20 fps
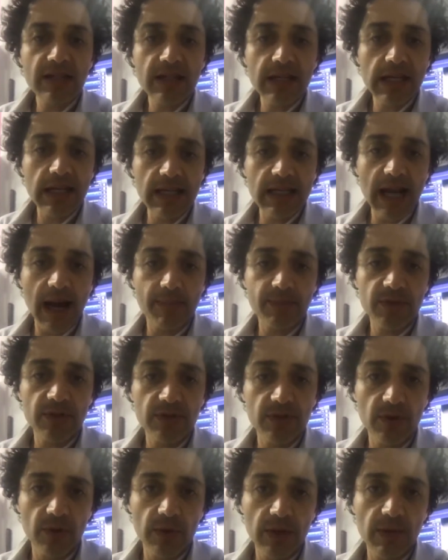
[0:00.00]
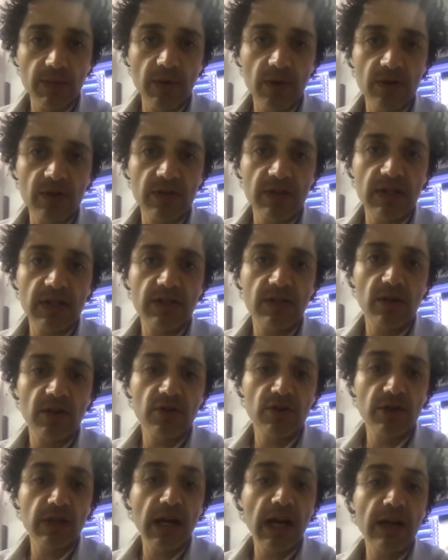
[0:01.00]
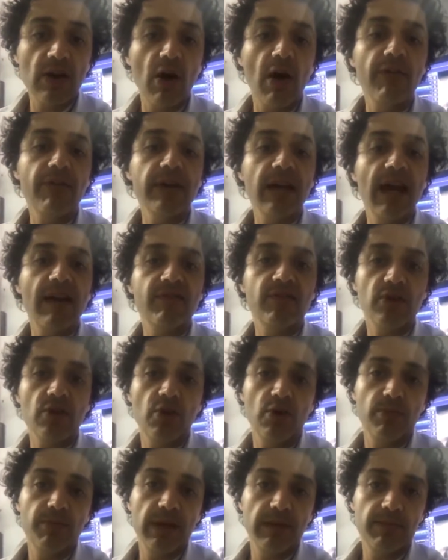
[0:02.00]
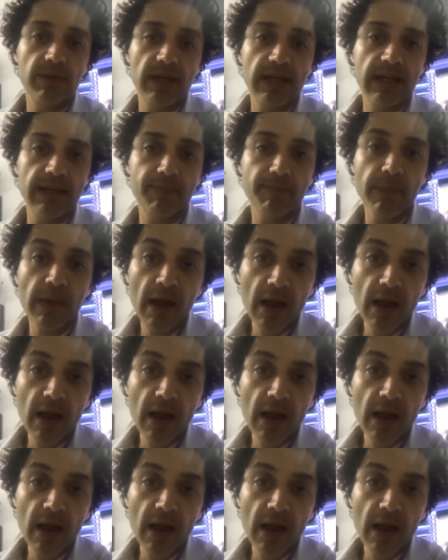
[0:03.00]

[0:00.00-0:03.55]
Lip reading: geared up to do an emergency surgery and often have to call people in.